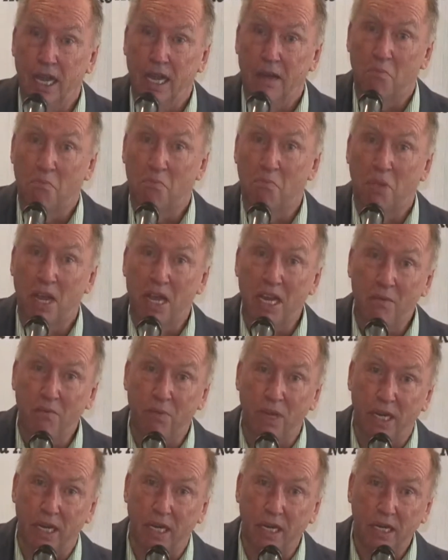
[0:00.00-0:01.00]

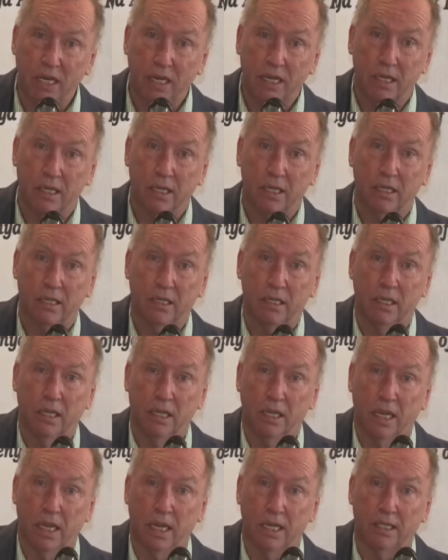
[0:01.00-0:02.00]
Maybe
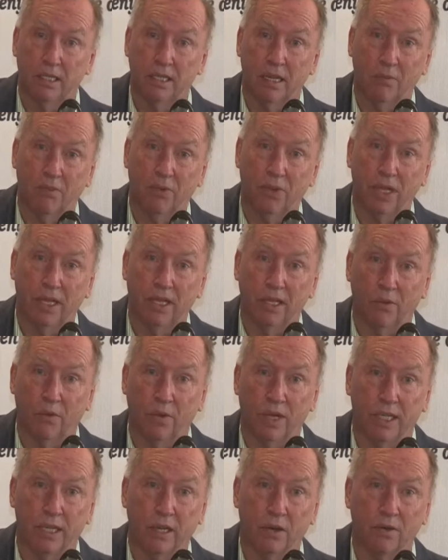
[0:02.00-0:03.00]
it's something that
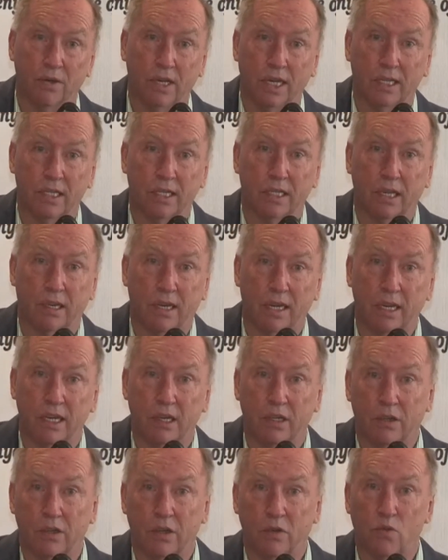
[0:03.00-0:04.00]
we don't necessarily
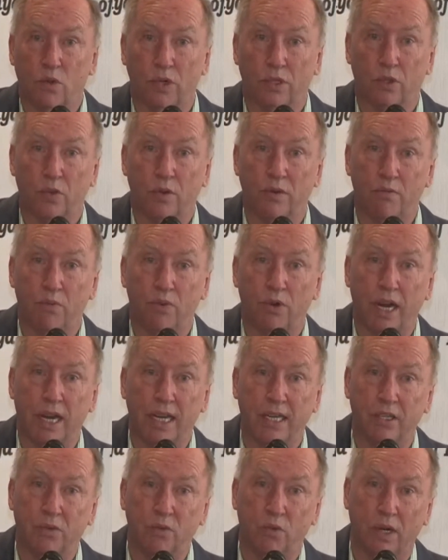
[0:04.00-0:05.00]
want to
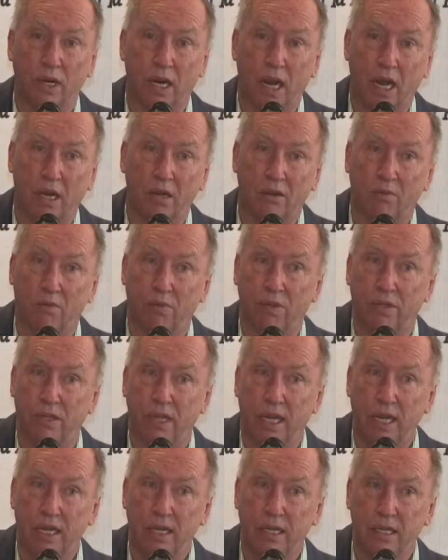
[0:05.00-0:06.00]
embrace
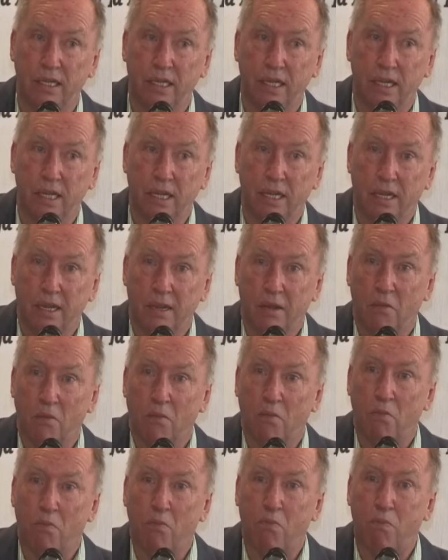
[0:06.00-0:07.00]
100%,
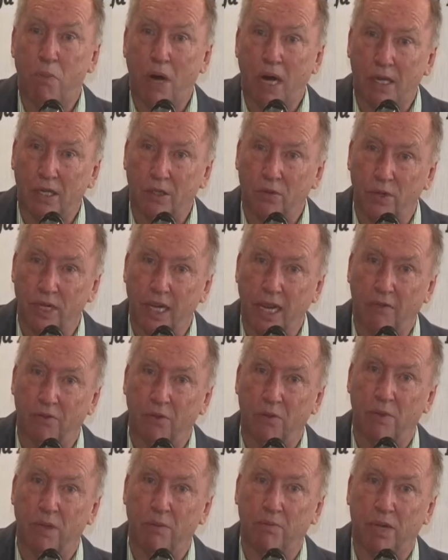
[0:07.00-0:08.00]
but we have
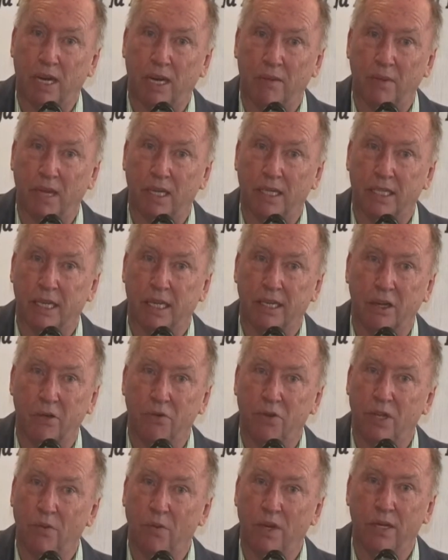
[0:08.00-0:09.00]
to be pragmatic. I don't
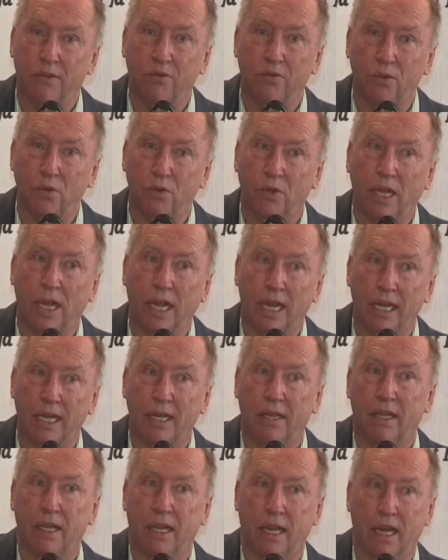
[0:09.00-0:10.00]
think we can rule
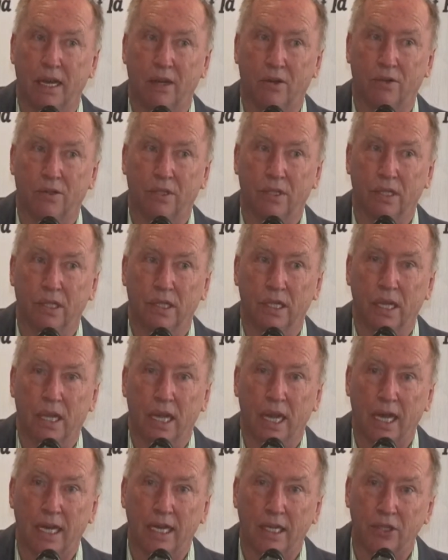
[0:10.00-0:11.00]
anything out.
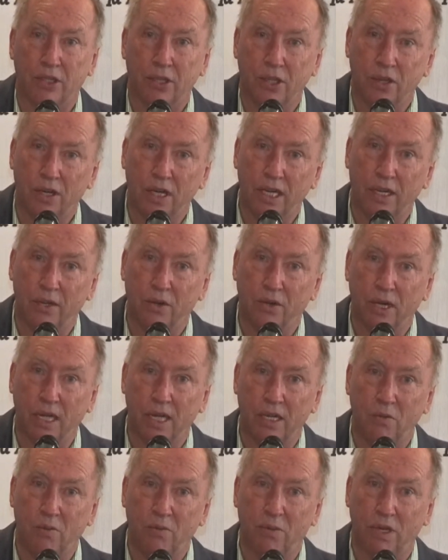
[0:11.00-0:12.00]
And it certainly could
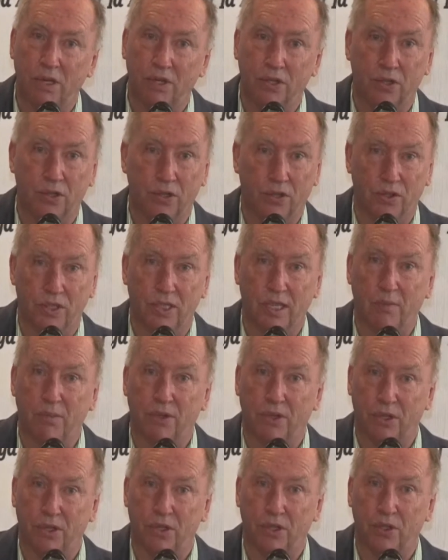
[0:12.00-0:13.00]
help us on some
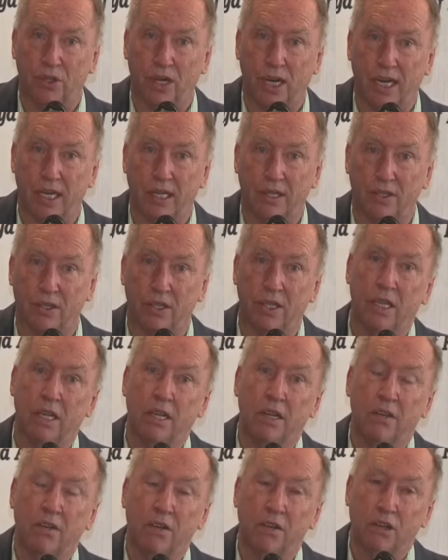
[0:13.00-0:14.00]
of the strains.
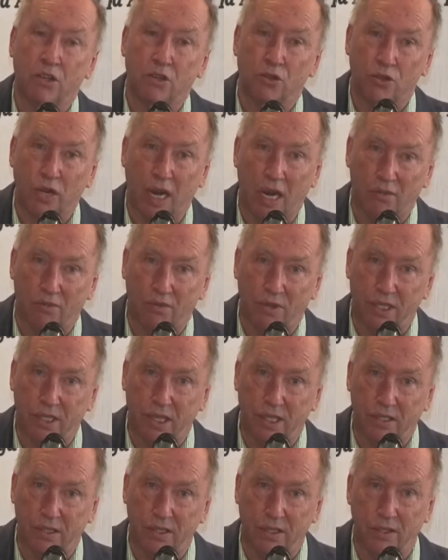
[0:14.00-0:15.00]
Drought
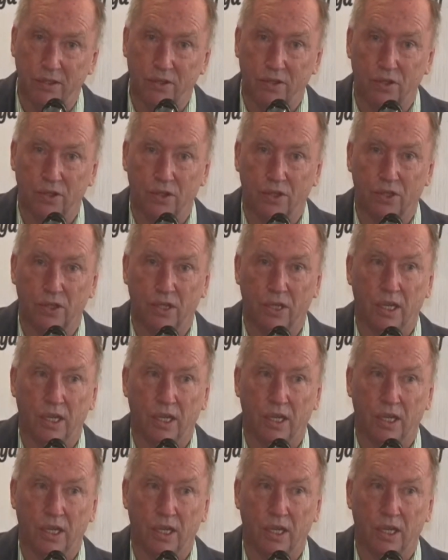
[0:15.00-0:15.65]
resistance,